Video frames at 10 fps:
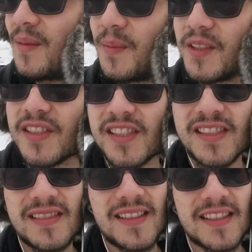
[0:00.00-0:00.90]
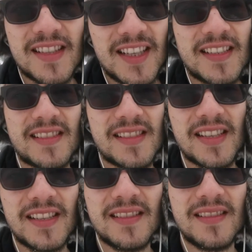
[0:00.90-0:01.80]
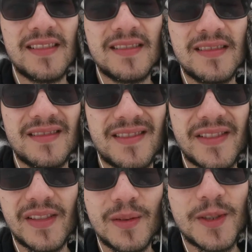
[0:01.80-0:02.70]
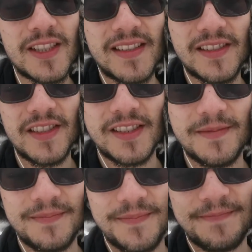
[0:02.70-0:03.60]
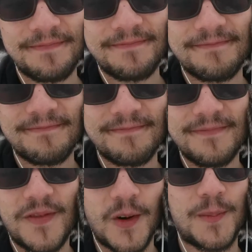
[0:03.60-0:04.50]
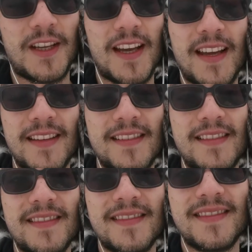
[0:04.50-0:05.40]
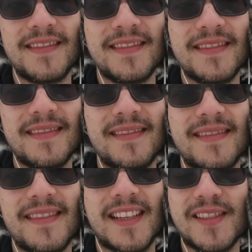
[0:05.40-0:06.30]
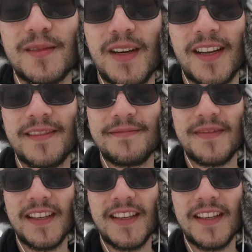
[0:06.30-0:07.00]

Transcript: But it takes so much energy from me, and that's all right.